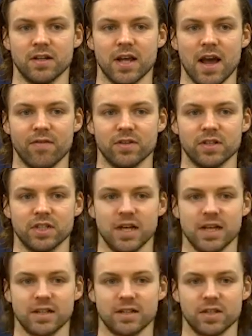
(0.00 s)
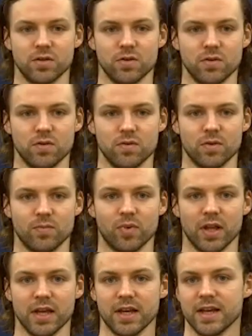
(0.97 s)
have the chance to
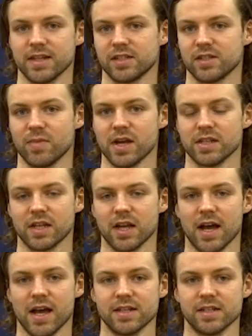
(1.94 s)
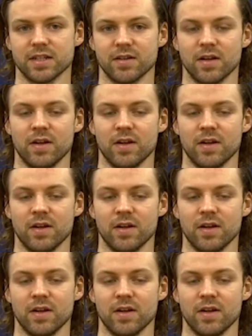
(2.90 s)
play against the best guys. And,